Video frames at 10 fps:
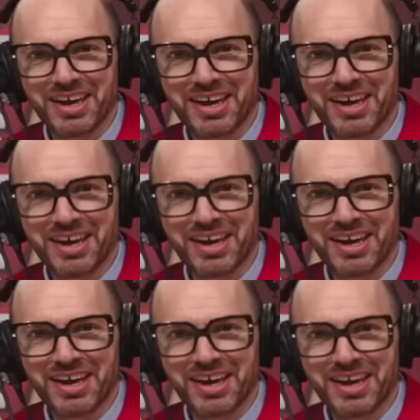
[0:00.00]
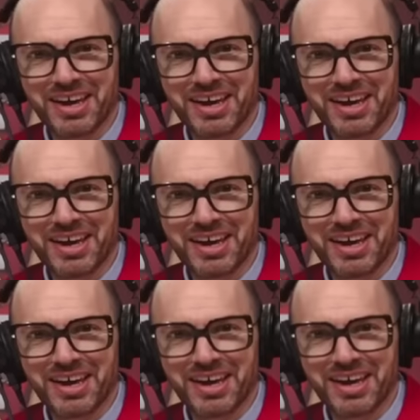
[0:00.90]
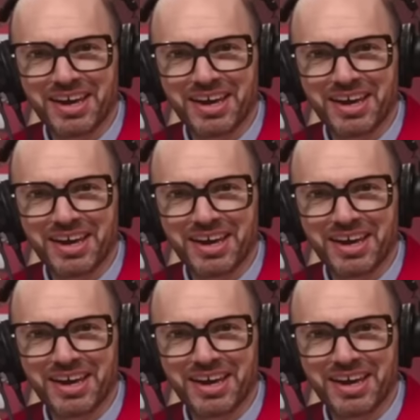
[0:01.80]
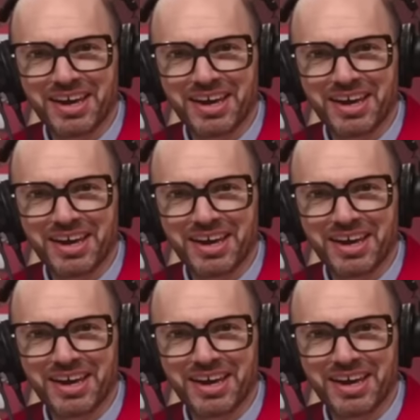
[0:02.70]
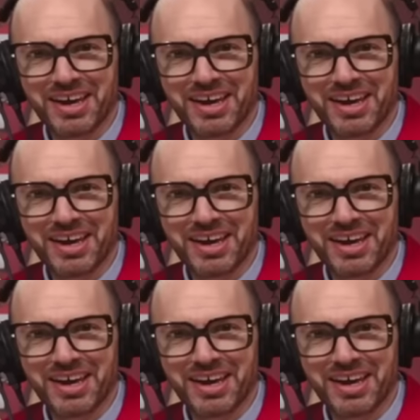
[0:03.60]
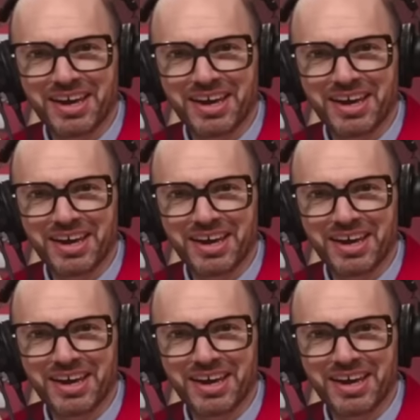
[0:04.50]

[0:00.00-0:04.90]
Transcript: This person isn't speaking.